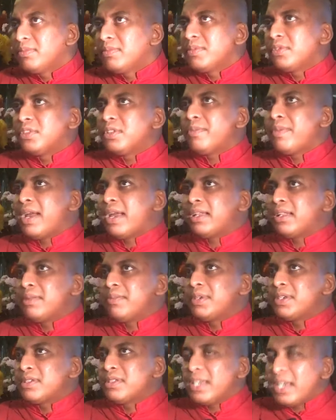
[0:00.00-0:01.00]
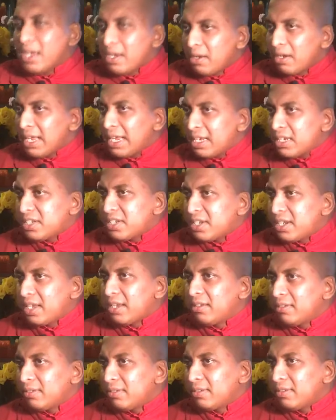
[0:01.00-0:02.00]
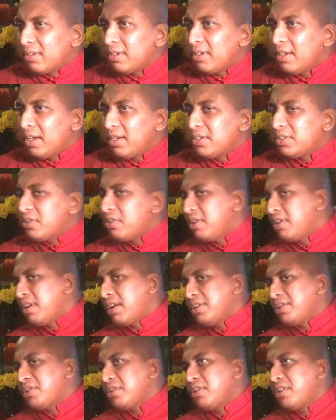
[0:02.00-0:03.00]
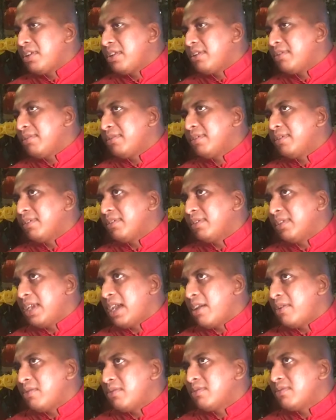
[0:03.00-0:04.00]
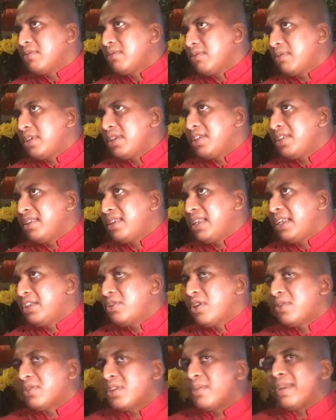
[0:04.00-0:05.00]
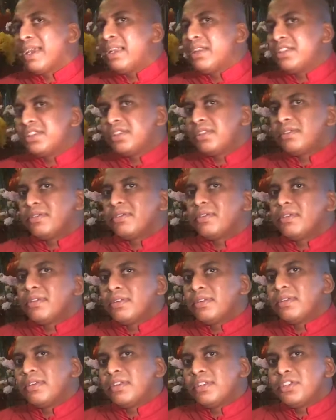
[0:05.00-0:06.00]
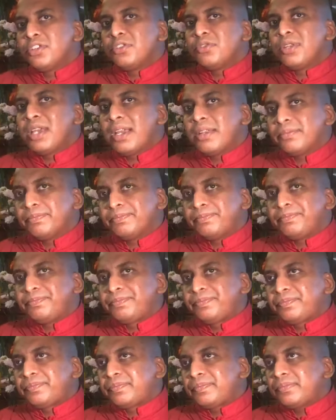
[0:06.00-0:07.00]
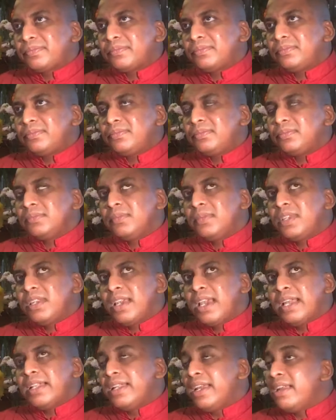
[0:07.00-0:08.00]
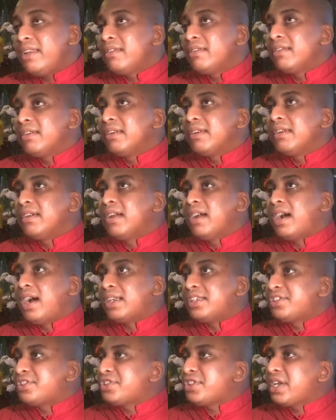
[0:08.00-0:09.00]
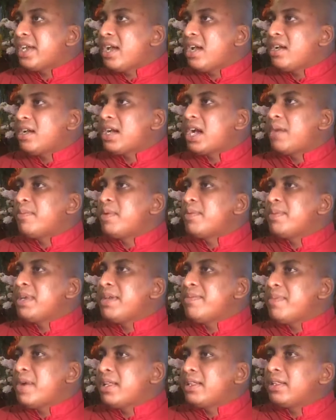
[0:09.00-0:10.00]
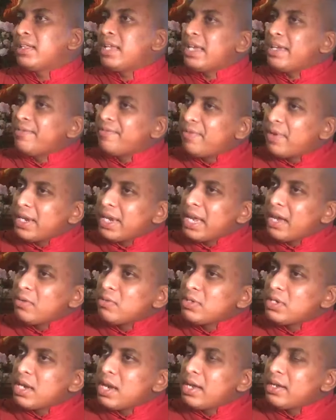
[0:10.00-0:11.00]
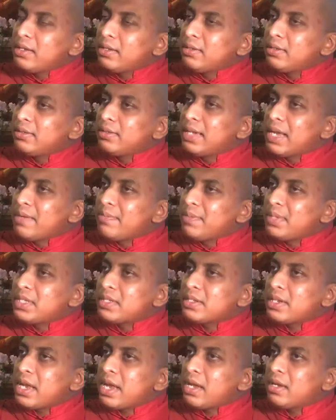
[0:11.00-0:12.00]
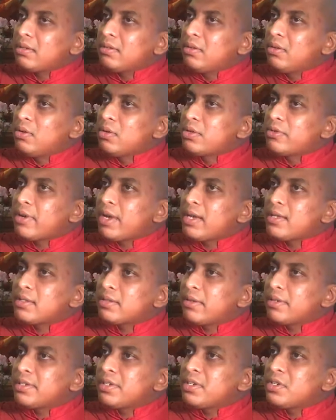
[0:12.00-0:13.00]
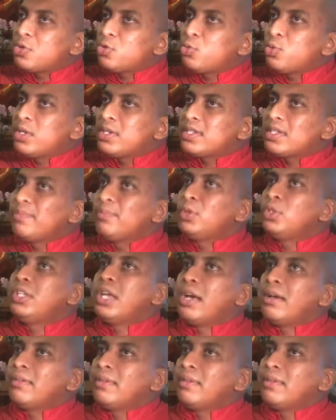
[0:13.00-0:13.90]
to the bad thing because they are not energetic. I shouldn't. They need to have some energy to do that. And then, Achyan kamame bante, if I have done that mistake or transgression towards the Buddha,